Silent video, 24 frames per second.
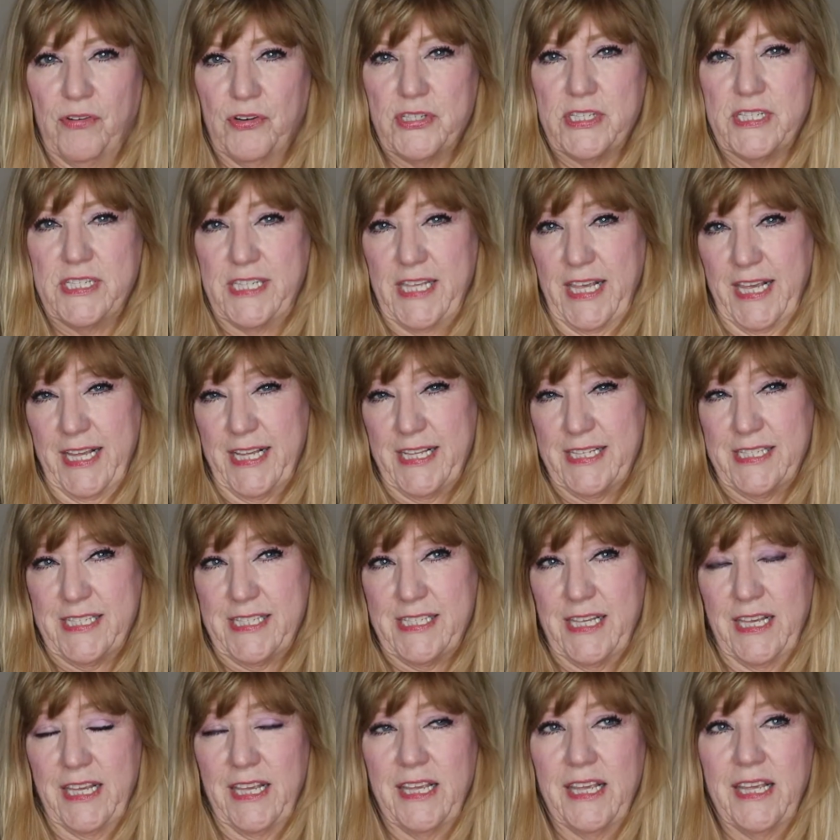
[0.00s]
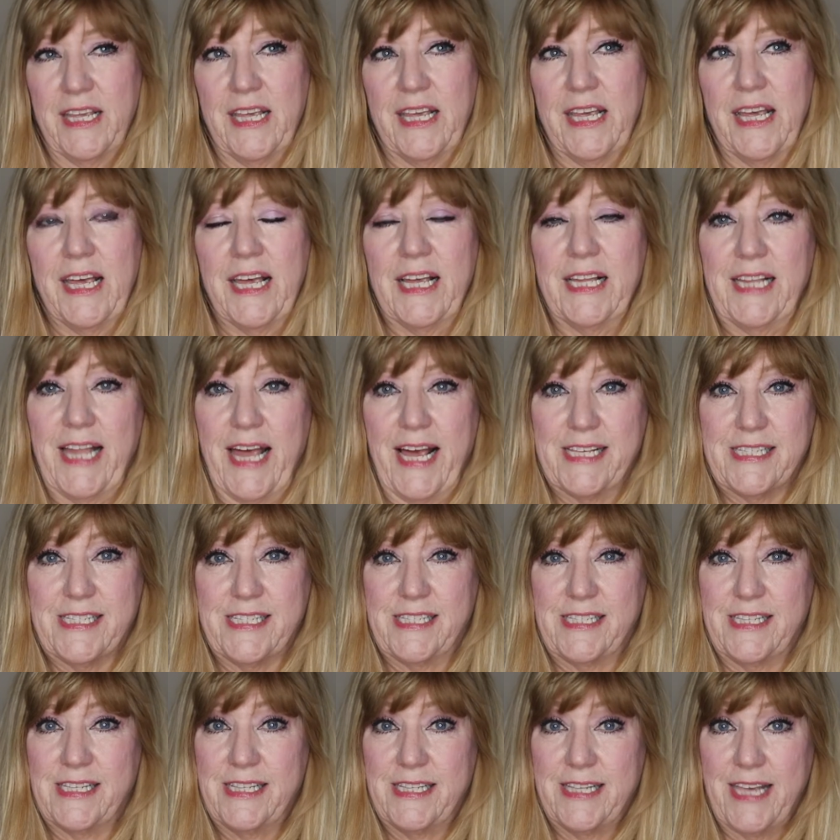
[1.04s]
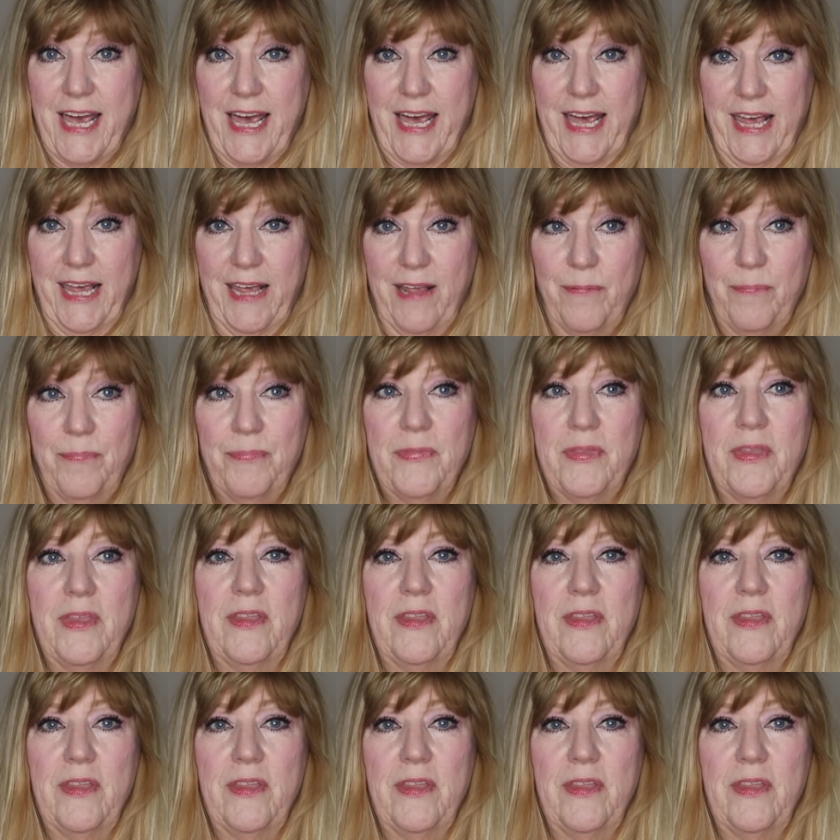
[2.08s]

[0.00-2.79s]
or six classes a day.